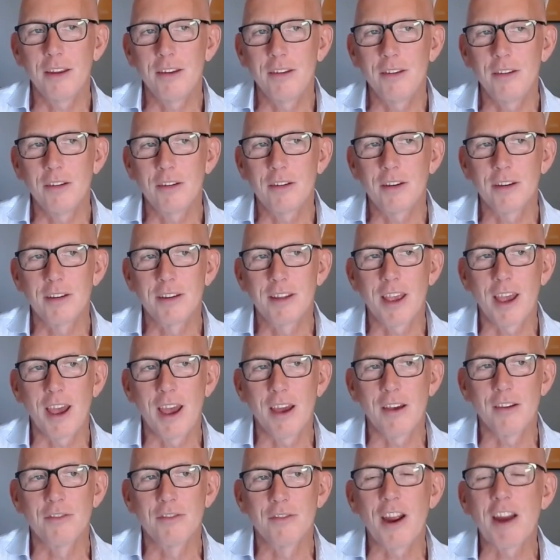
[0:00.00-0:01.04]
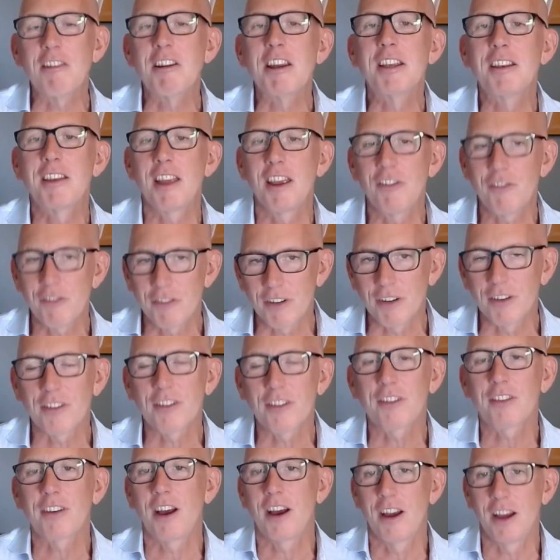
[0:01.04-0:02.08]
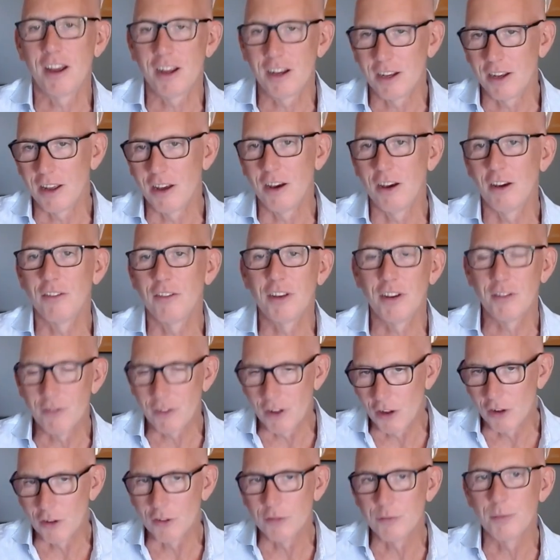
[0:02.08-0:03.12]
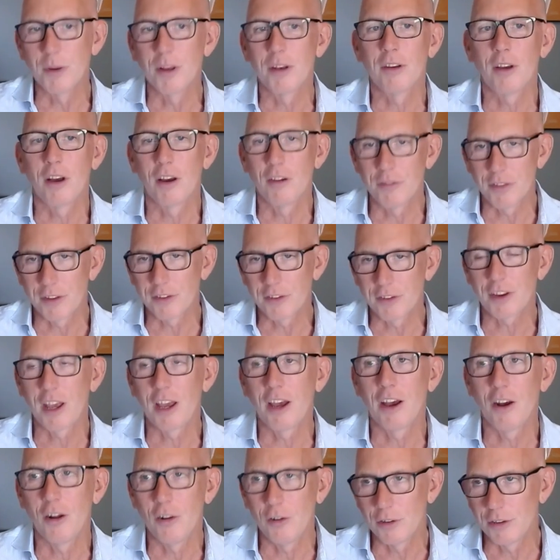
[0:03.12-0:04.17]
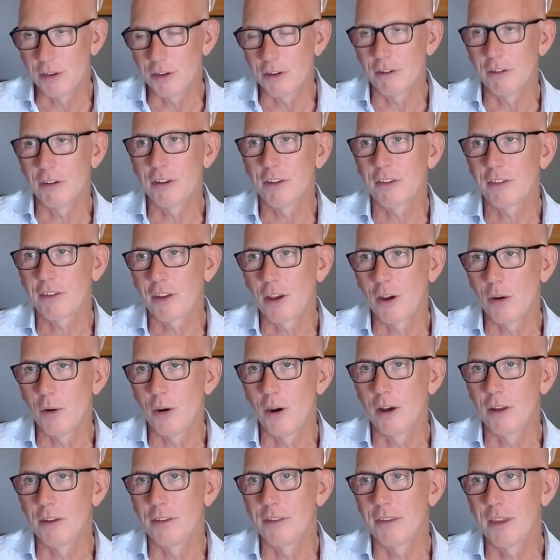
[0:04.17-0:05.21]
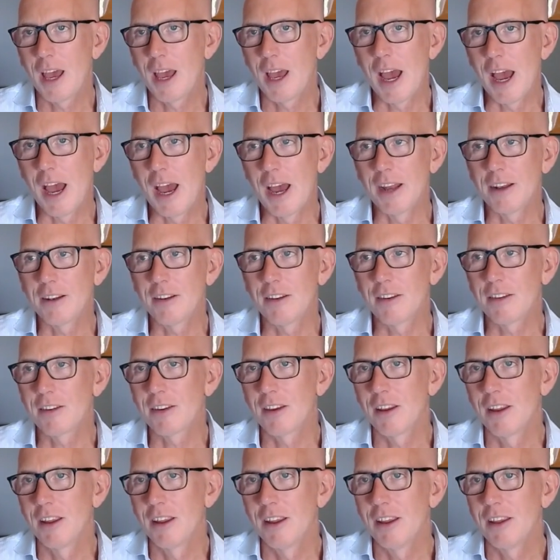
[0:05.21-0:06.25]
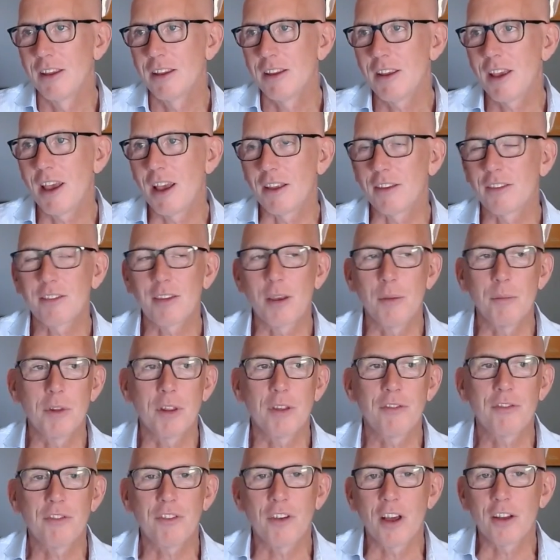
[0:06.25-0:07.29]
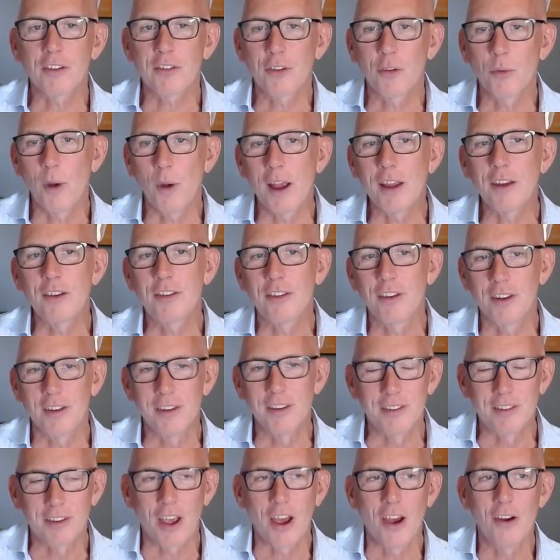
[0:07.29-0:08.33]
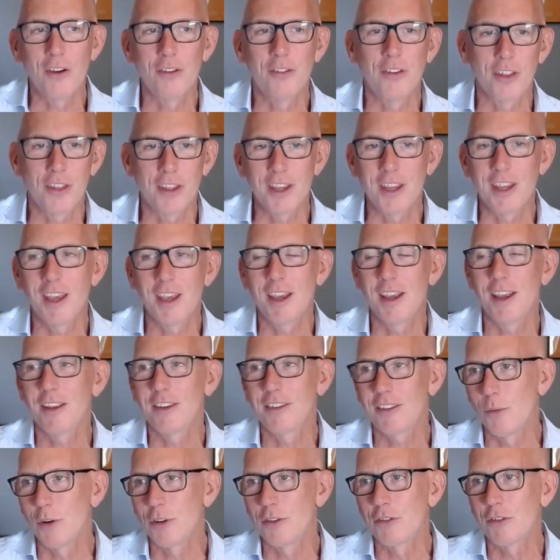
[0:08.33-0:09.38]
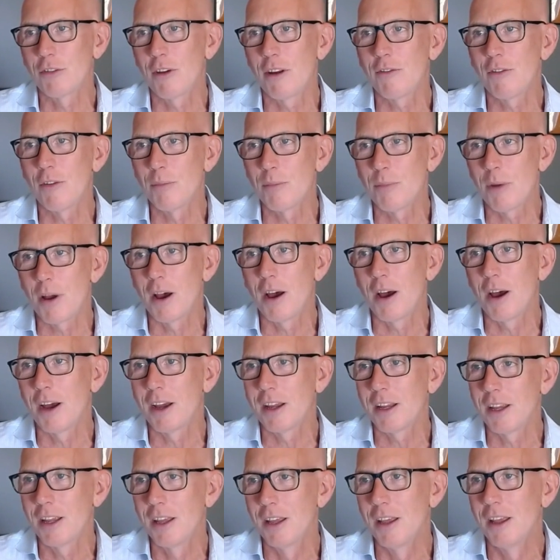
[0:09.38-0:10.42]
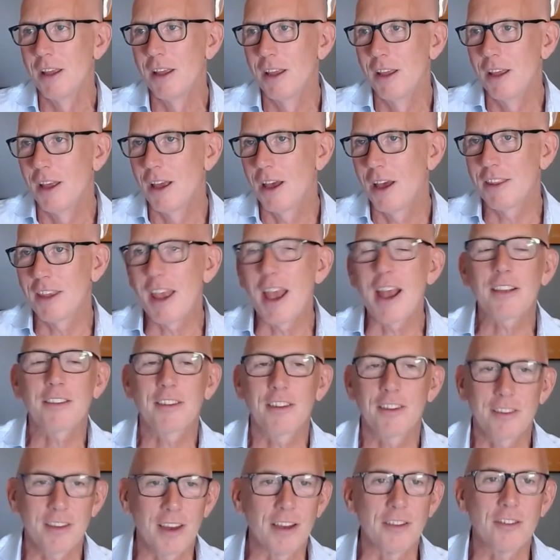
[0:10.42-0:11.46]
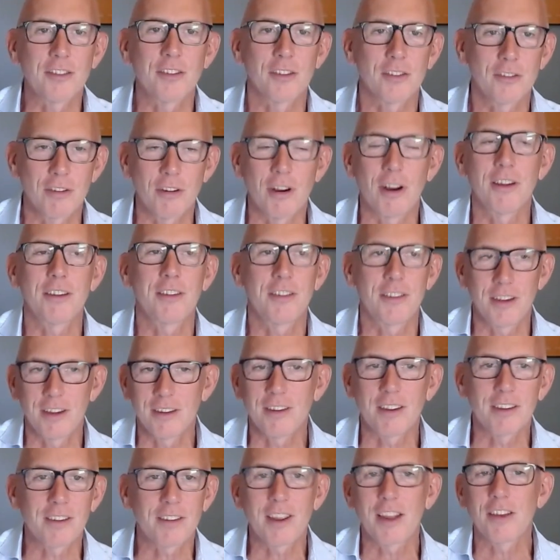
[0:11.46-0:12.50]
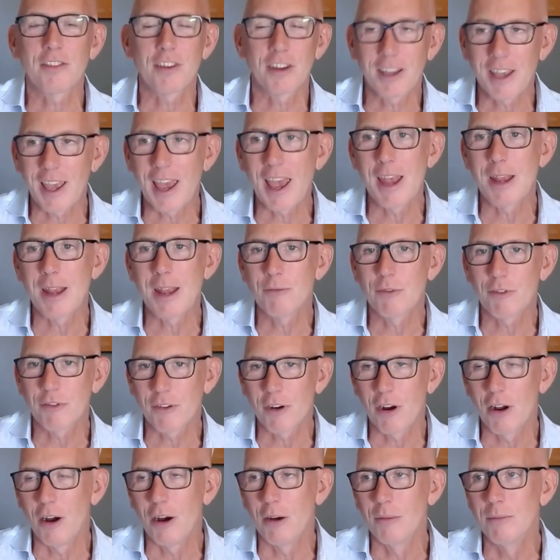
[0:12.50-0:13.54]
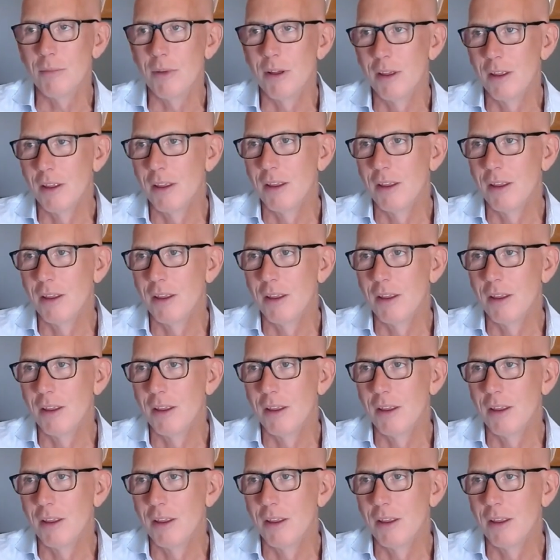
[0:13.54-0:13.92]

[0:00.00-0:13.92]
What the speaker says: you could get a very different style of involvement of the shareholder and so on. And yeah, some of the fluctuations over the years were driven by the existential crises, etc., came from